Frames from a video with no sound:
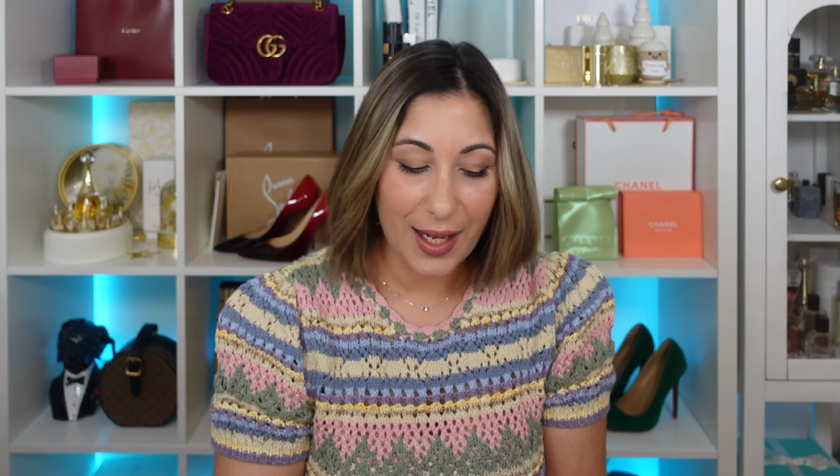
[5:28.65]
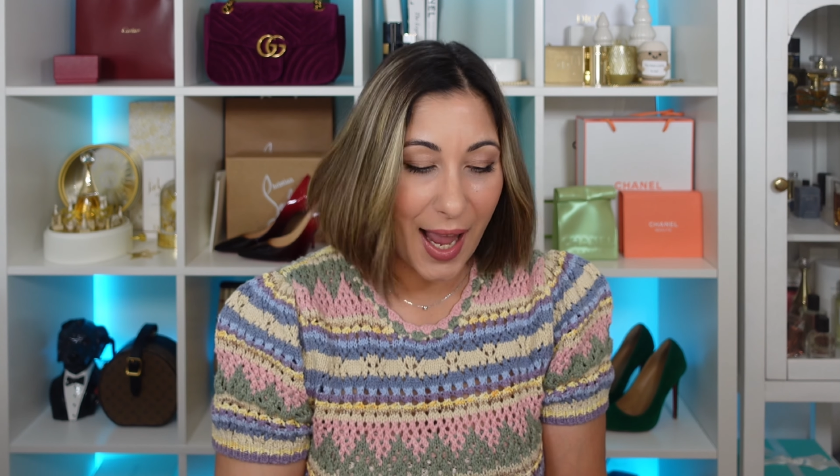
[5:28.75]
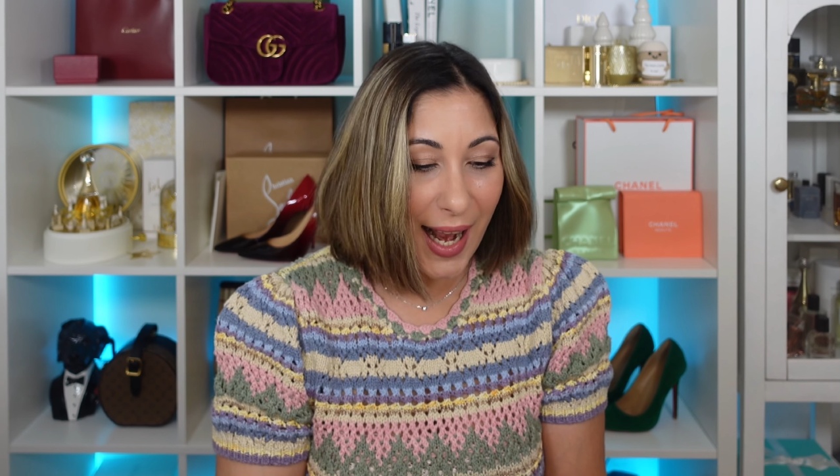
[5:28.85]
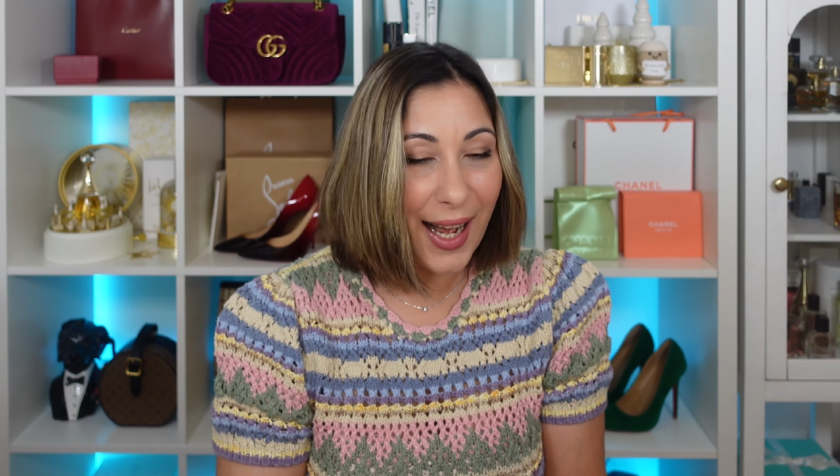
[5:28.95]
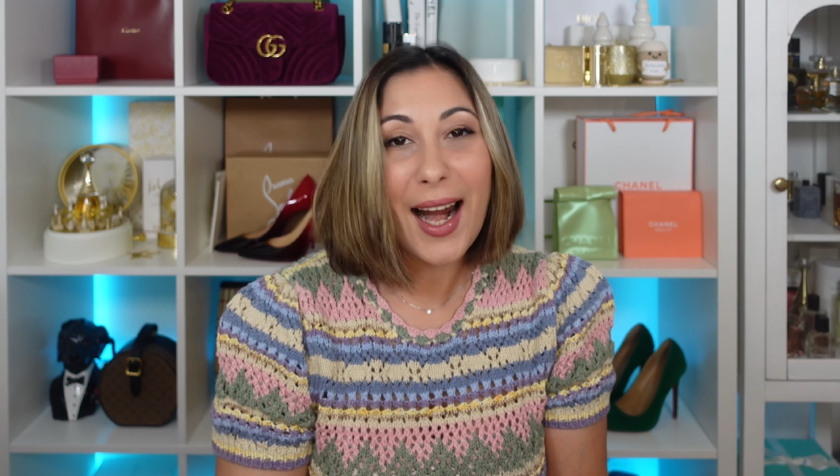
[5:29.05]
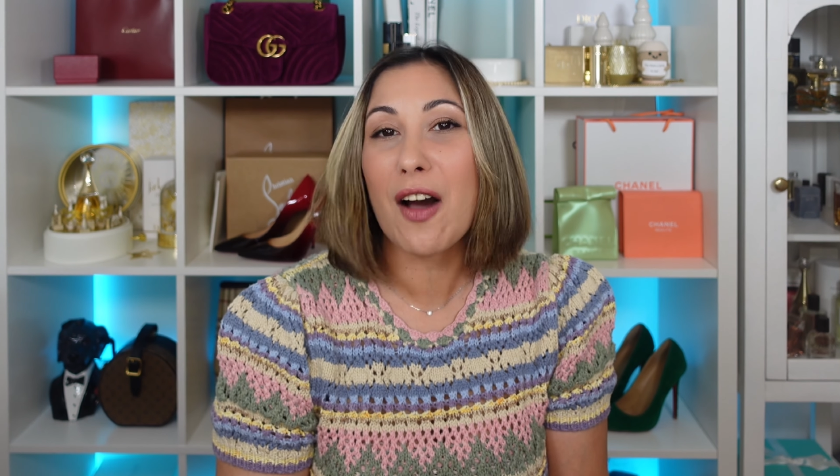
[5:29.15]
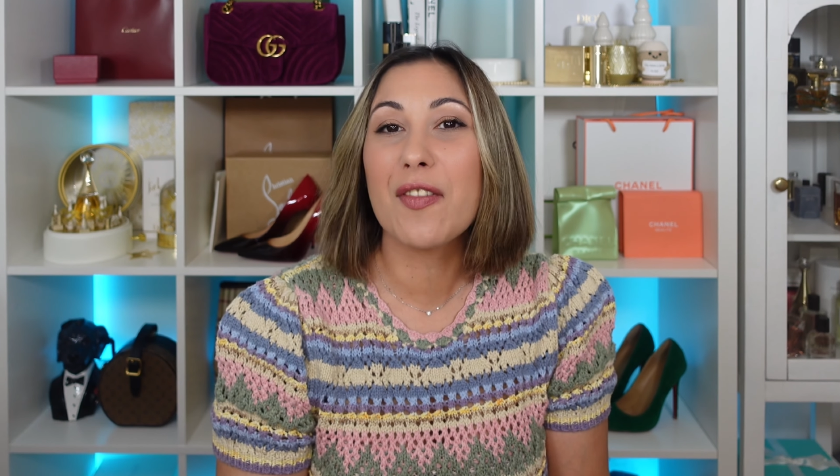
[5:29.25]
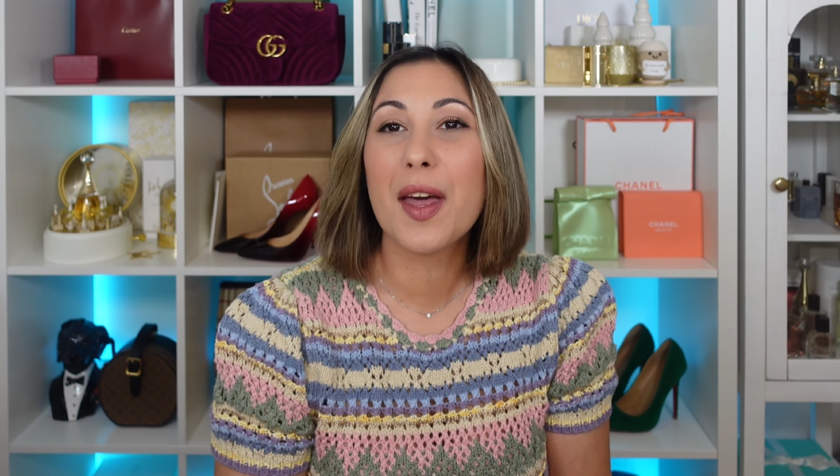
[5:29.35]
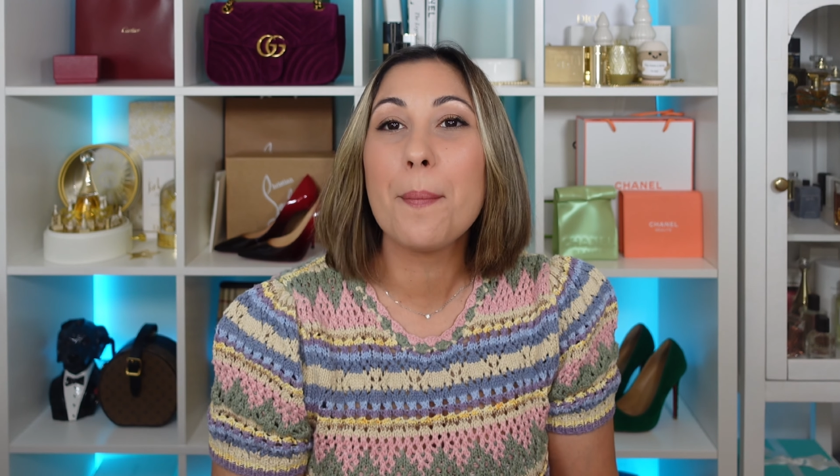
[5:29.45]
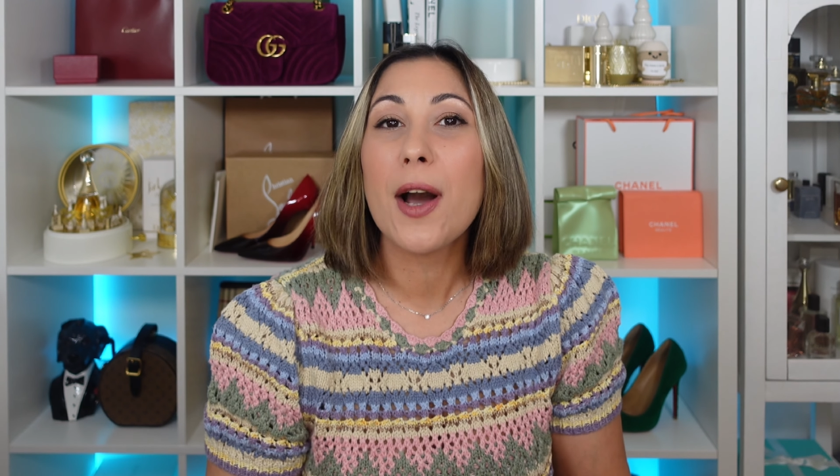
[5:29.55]
I
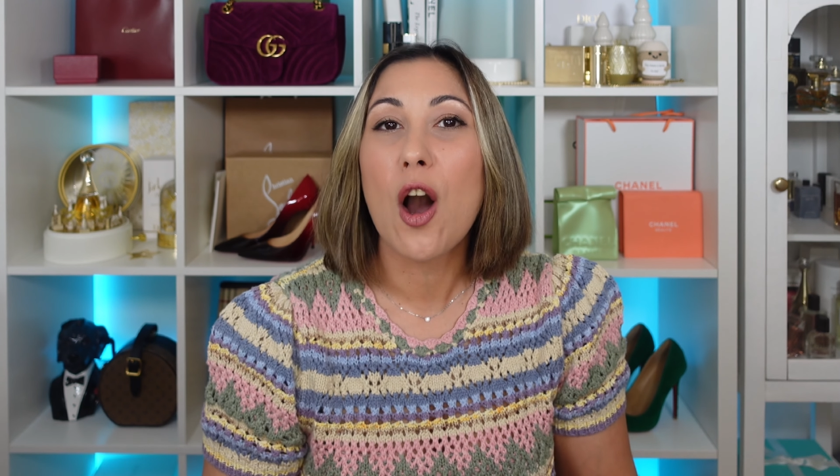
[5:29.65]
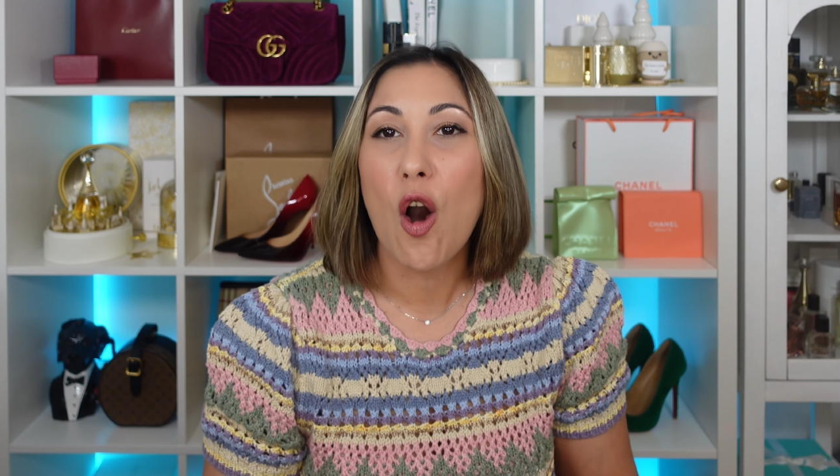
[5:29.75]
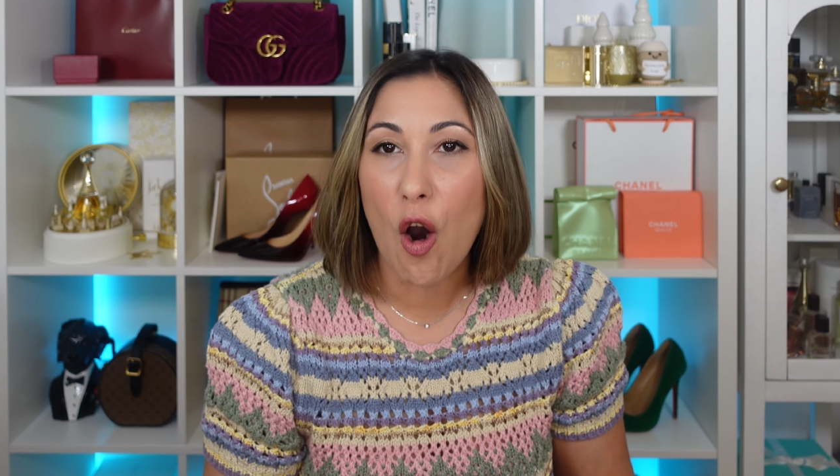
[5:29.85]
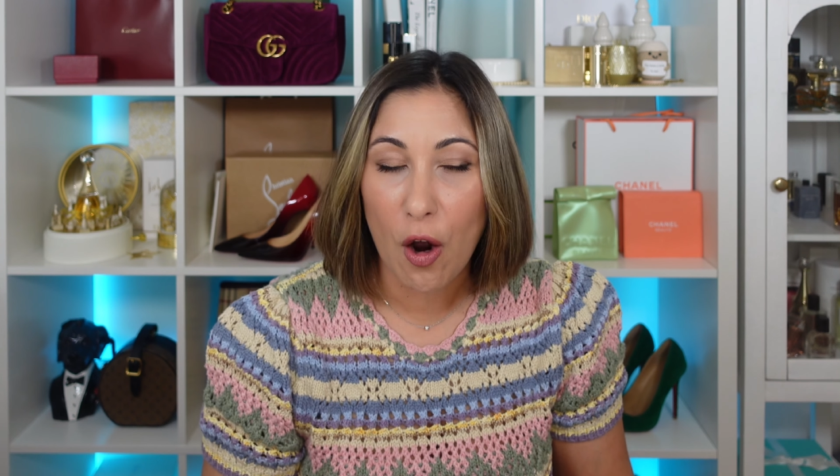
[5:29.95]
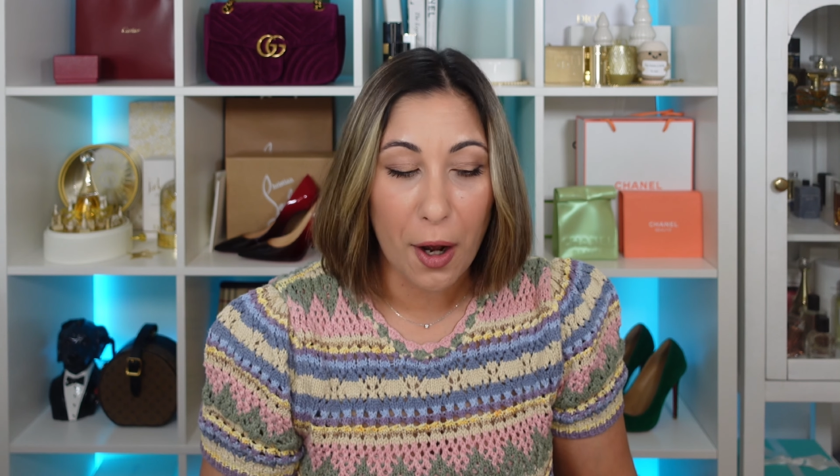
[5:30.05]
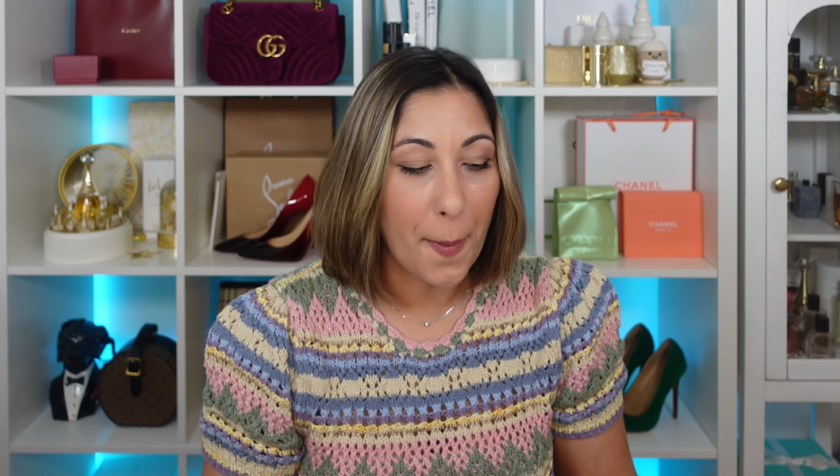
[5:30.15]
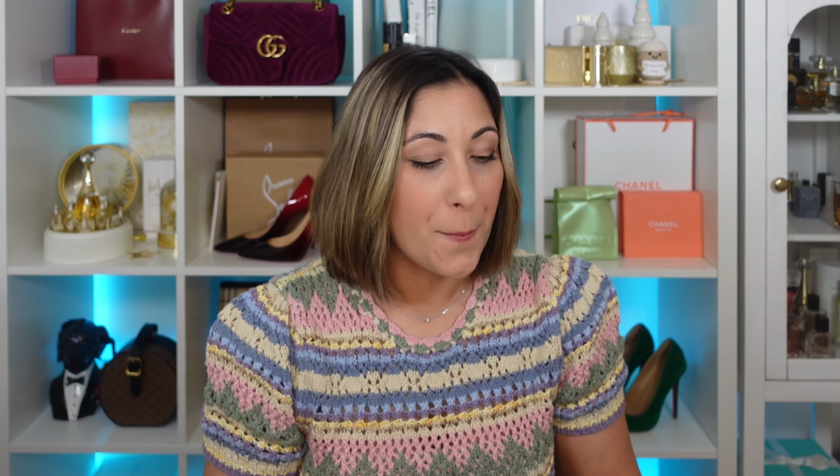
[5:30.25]
love them all.